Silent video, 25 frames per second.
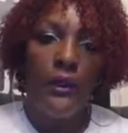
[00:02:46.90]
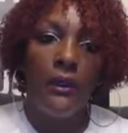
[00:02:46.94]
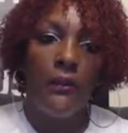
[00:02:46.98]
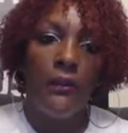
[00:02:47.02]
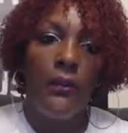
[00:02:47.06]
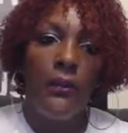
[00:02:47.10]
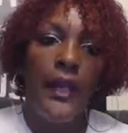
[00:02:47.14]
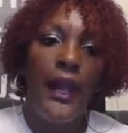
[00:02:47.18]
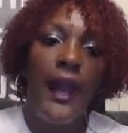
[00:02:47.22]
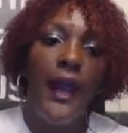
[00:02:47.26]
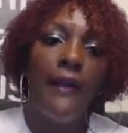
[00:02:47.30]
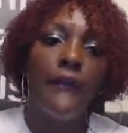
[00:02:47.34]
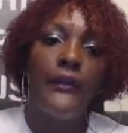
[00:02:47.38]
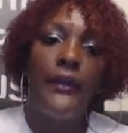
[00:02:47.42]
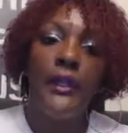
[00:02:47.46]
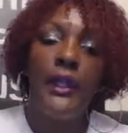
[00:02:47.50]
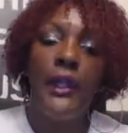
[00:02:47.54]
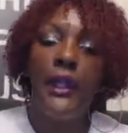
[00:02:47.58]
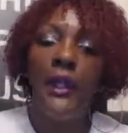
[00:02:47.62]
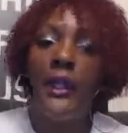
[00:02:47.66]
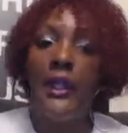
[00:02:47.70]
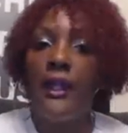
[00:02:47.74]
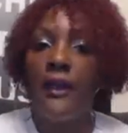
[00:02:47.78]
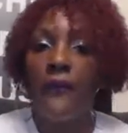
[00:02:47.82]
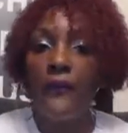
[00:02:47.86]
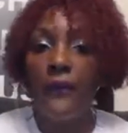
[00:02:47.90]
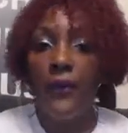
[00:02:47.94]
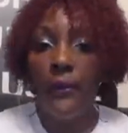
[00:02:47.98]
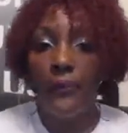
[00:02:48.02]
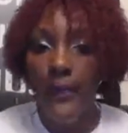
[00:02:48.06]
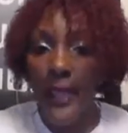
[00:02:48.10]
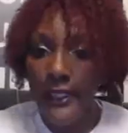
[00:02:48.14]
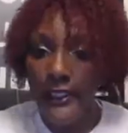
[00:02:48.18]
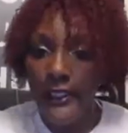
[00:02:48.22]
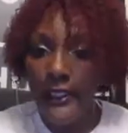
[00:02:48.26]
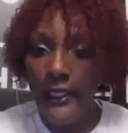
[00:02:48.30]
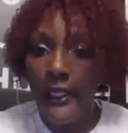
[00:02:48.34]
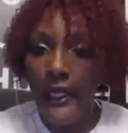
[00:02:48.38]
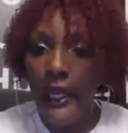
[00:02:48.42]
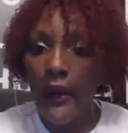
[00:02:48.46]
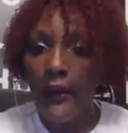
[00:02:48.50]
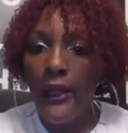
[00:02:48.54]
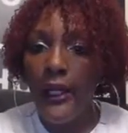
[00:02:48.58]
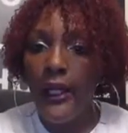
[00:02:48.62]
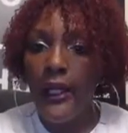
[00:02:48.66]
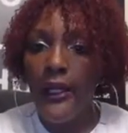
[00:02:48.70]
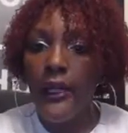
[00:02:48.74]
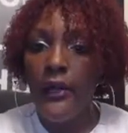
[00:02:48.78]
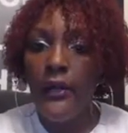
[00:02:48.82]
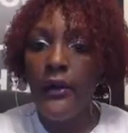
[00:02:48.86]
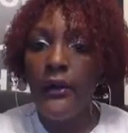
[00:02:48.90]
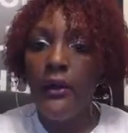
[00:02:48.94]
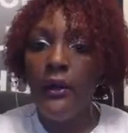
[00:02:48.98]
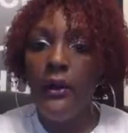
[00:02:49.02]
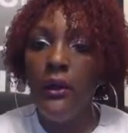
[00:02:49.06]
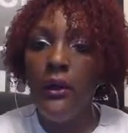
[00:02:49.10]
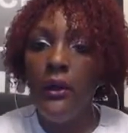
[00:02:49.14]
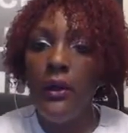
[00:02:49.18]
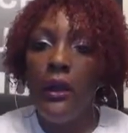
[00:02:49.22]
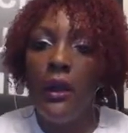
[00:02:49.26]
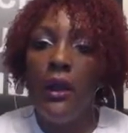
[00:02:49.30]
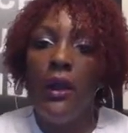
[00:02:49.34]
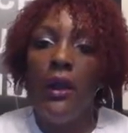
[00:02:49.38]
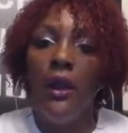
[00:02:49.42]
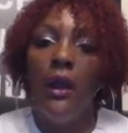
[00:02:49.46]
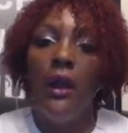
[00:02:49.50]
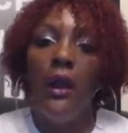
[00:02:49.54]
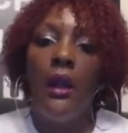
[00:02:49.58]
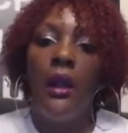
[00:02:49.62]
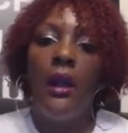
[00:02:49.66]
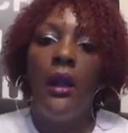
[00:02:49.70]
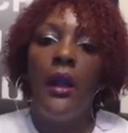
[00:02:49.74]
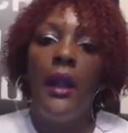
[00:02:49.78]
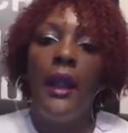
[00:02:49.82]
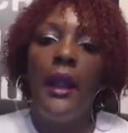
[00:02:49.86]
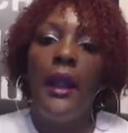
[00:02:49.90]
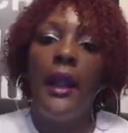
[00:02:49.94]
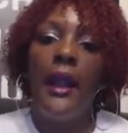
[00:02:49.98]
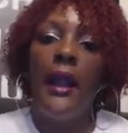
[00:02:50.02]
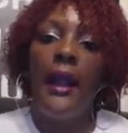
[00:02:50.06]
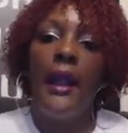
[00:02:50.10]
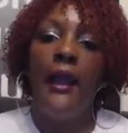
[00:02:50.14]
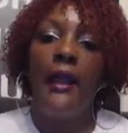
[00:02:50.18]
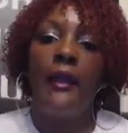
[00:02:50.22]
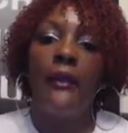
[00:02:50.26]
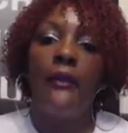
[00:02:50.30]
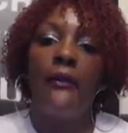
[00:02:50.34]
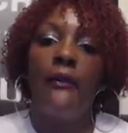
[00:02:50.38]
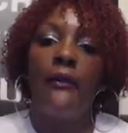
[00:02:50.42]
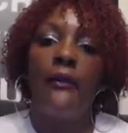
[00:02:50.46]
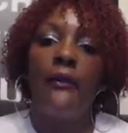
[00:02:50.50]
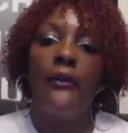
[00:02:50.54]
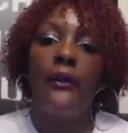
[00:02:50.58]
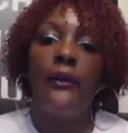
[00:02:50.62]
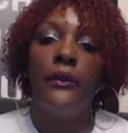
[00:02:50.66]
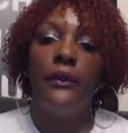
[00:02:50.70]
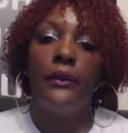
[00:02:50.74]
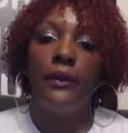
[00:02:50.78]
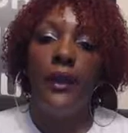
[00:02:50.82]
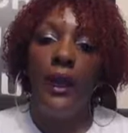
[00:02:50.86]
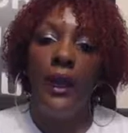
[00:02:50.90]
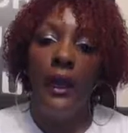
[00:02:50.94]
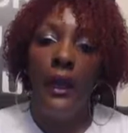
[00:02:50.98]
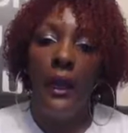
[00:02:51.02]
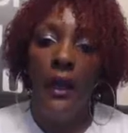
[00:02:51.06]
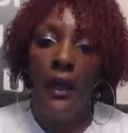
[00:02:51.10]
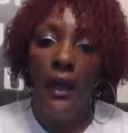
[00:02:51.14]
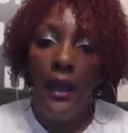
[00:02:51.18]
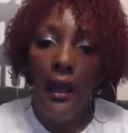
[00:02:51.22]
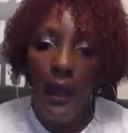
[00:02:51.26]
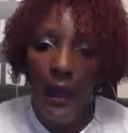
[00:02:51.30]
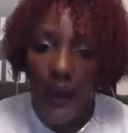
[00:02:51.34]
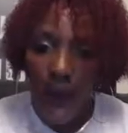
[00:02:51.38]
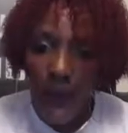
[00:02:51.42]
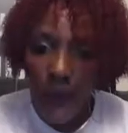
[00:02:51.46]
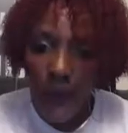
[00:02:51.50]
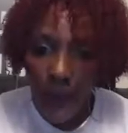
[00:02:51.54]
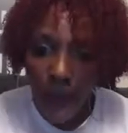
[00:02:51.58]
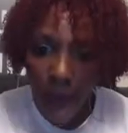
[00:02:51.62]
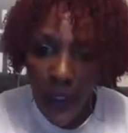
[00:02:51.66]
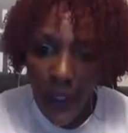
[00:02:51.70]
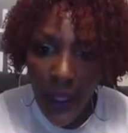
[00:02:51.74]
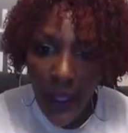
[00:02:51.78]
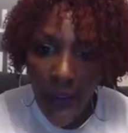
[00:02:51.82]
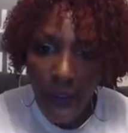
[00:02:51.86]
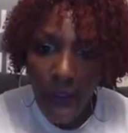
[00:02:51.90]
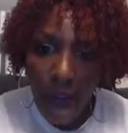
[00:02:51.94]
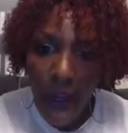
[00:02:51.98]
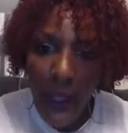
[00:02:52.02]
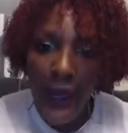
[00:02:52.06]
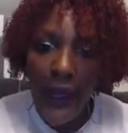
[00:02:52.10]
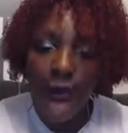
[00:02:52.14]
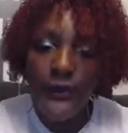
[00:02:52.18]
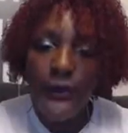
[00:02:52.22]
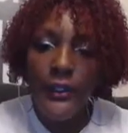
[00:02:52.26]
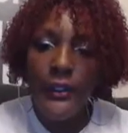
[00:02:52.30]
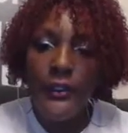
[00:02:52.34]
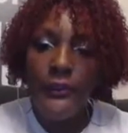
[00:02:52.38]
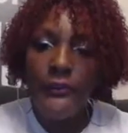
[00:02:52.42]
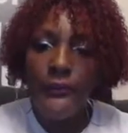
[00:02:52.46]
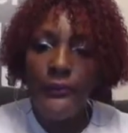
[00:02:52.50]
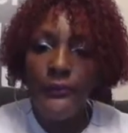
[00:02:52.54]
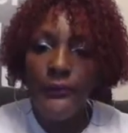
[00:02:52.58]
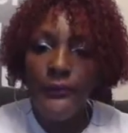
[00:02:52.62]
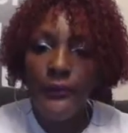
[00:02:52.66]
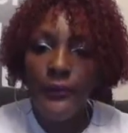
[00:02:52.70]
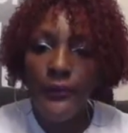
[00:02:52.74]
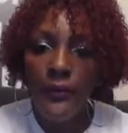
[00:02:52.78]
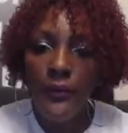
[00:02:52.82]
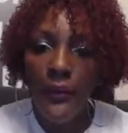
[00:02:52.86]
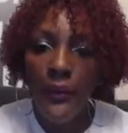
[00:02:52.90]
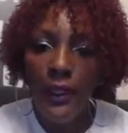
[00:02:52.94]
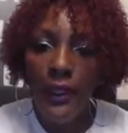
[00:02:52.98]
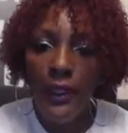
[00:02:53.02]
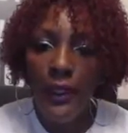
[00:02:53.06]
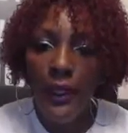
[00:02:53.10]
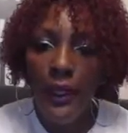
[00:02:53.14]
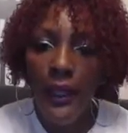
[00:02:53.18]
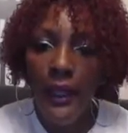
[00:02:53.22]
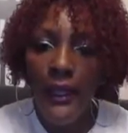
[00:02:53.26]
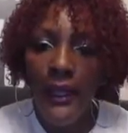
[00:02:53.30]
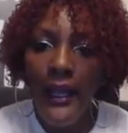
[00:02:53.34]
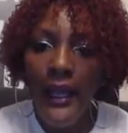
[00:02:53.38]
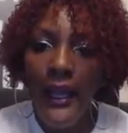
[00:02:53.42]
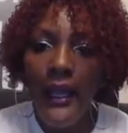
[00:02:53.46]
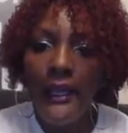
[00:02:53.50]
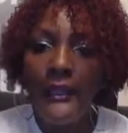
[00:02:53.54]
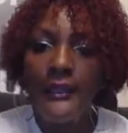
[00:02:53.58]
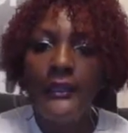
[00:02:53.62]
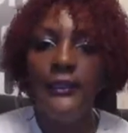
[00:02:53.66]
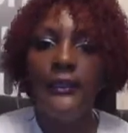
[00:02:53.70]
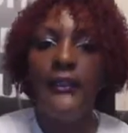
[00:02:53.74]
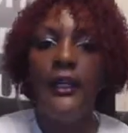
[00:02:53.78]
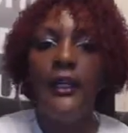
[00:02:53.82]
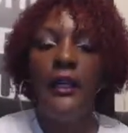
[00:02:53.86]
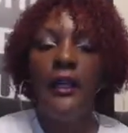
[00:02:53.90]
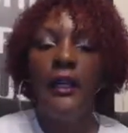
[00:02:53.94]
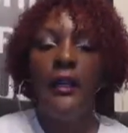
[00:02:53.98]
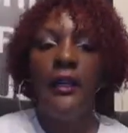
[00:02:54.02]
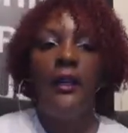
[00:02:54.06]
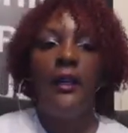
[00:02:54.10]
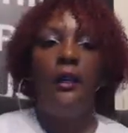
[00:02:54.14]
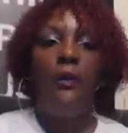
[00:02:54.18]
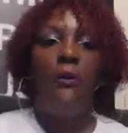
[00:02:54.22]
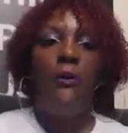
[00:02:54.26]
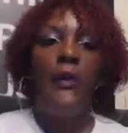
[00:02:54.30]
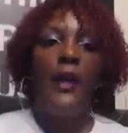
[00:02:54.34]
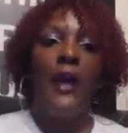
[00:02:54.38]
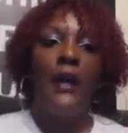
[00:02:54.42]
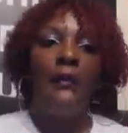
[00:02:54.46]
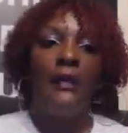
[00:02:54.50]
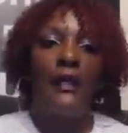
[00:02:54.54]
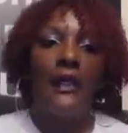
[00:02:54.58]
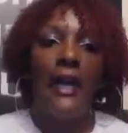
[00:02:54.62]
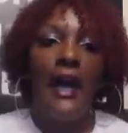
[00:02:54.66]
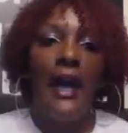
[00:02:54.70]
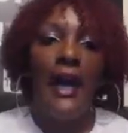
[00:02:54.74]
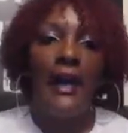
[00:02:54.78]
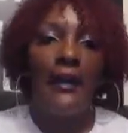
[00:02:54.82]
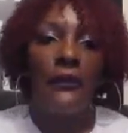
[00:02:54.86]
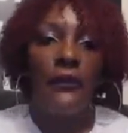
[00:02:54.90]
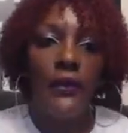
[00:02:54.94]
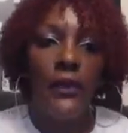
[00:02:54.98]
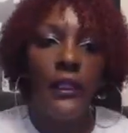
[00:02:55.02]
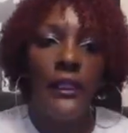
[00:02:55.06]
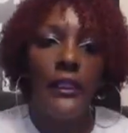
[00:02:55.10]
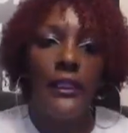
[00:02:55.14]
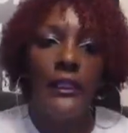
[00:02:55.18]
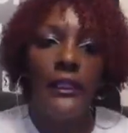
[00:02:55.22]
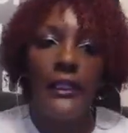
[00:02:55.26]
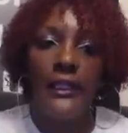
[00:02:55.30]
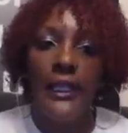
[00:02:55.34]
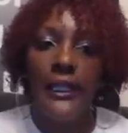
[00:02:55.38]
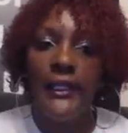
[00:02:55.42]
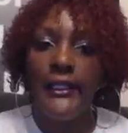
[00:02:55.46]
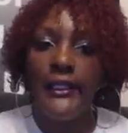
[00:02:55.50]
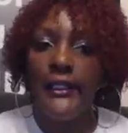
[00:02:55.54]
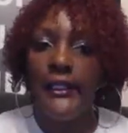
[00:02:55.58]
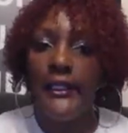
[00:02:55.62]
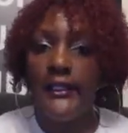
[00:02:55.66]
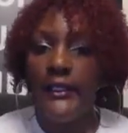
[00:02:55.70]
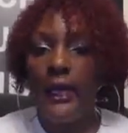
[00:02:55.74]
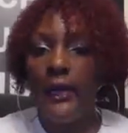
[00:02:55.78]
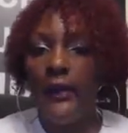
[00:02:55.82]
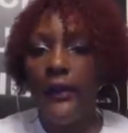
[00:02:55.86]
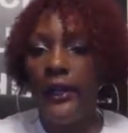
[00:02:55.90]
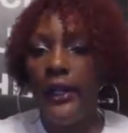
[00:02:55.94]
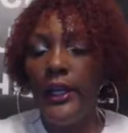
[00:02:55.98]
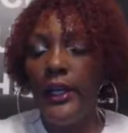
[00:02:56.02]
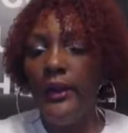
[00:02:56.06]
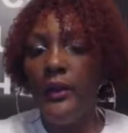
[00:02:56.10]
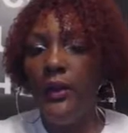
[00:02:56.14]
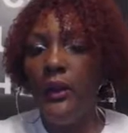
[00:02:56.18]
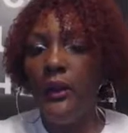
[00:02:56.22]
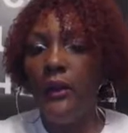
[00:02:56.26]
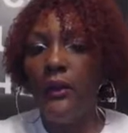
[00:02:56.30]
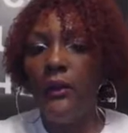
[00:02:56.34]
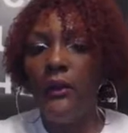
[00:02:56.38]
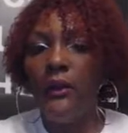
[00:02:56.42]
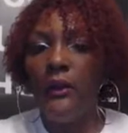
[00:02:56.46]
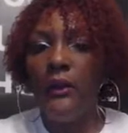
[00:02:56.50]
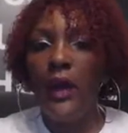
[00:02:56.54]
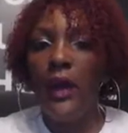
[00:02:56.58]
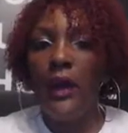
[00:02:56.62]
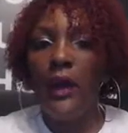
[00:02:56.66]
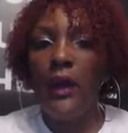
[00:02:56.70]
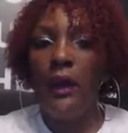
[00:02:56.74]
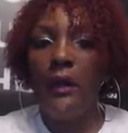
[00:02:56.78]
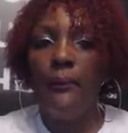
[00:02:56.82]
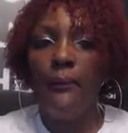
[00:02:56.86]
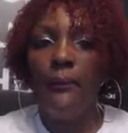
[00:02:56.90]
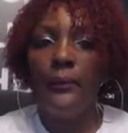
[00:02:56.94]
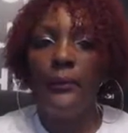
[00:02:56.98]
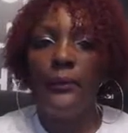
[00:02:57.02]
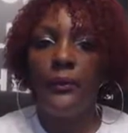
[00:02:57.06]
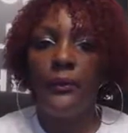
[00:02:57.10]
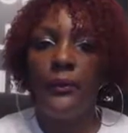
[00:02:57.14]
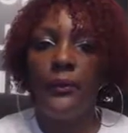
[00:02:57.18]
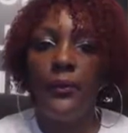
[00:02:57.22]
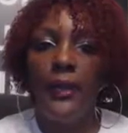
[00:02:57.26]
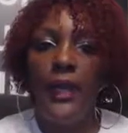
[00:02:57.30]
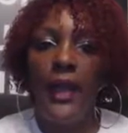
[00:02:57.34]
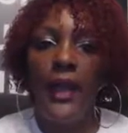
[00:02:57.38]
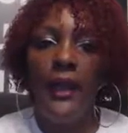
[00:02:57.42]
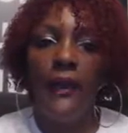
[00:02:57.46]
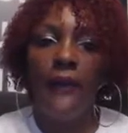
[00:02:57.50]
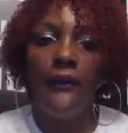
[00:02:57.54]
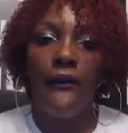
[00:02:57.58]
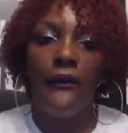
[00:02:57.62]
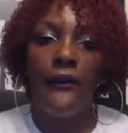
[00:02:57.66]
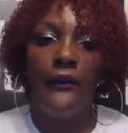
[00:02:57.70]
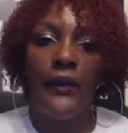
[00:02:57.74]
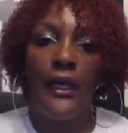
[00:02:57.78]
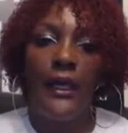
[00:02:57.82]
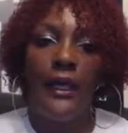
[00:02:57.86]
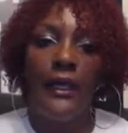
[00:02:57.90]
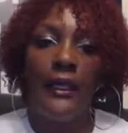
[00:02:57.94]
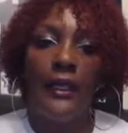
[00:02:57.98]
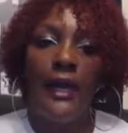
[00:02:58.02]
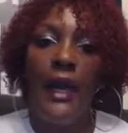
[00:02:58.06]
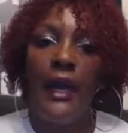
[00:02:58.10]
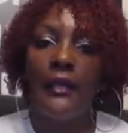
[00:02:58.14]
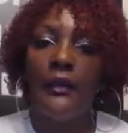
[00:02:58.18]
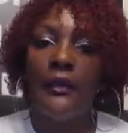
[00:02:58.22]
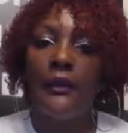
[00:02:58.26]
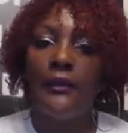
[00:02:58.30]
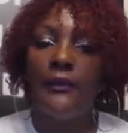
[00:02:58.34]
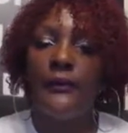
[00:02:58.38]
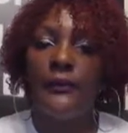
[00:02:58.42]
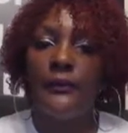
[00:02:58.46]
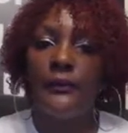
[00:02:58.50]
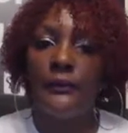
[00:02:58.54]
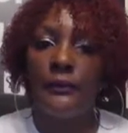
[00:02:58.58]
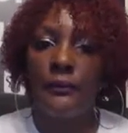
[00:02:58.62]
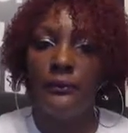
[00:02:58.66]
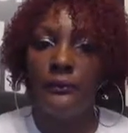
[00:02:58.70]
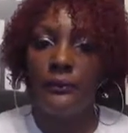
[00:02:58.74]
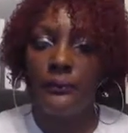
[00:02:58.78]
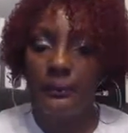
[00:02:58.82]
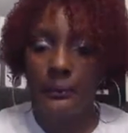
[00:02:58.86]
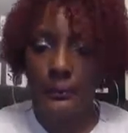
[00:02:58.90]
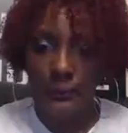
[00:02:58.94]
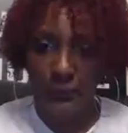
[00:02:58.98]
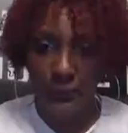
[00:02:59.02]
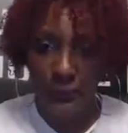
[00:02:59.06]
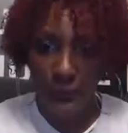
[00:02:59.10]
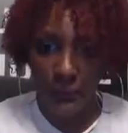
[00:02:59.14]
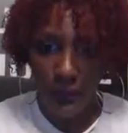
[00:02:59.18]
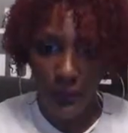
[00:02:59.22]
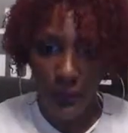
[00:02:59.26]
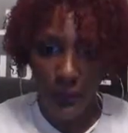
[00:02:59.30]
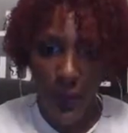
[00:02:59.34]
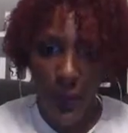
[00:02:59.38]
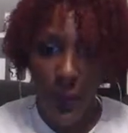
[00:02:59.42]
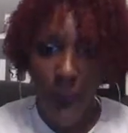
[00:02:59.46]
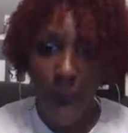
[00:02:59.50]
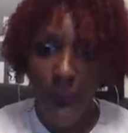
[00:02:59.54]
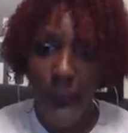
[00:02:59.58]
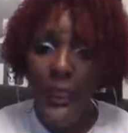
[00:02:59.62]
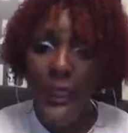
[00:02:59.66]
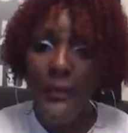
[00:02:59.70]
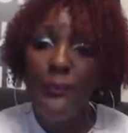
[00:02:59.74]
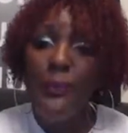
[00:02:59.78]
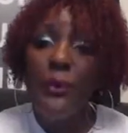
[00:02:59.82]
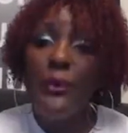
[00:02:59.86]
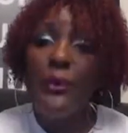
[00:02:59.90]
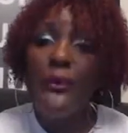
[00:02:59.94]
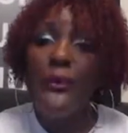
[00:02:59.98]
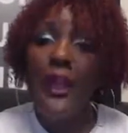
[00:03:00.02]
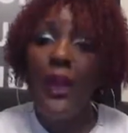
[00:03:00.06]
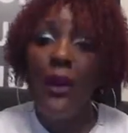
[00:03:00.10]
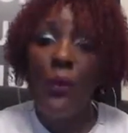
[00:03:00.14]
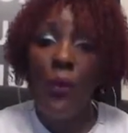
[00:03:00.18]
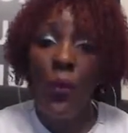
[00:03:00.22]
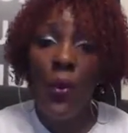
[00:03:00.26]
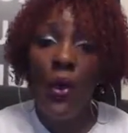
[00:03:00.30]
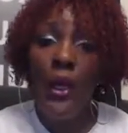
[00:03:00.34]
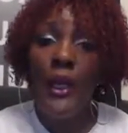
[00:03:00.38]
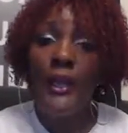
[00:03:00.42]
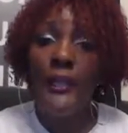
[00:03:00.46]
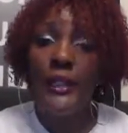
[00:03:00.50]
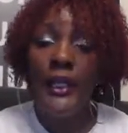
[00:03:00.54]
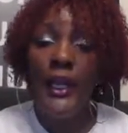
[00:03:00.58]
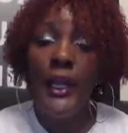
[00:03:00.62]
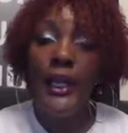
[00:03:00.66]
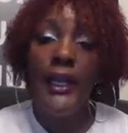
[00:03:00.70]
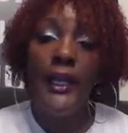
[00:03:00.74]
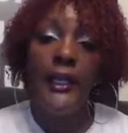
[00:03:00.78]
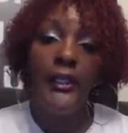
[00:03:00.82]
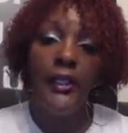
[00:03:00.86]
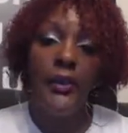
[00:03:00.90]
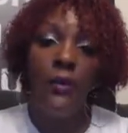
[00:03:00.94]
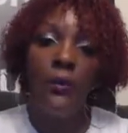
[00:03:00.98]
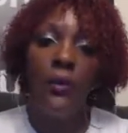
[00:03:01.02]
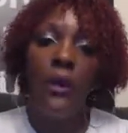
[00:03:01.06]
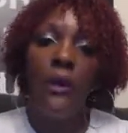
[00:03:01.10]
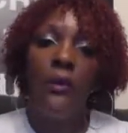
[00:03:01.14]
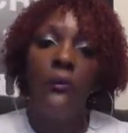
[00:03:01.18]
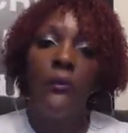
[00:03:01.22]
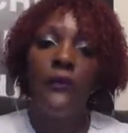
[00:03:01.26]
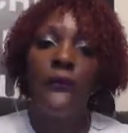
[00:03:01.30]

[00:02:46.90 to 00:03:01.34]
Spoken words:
We have the information out here. And hey, Byron. Hey, Alan. We have a lot of organizations out here. We have a lot of people that want change and want